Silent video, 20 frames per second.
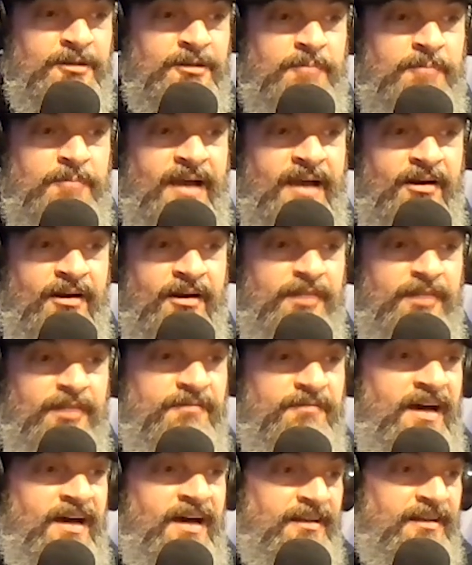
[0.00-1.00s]
back on it
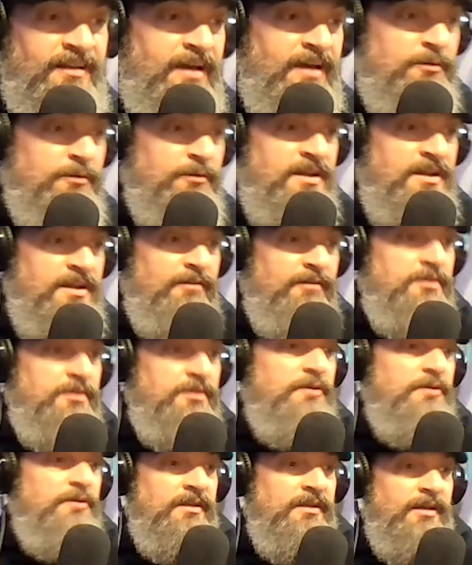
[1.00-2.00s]
finally. I would never do
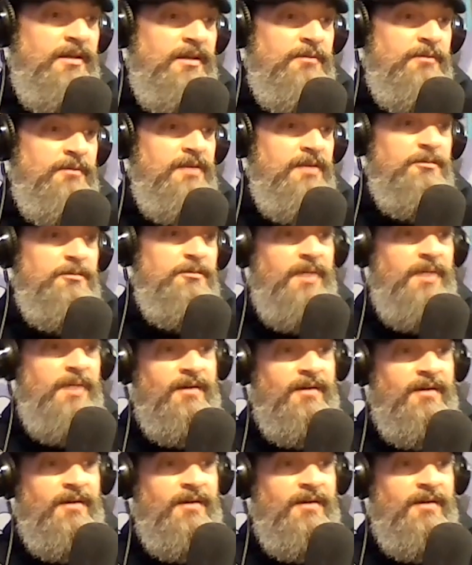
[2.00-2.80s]
it again, but I look back on it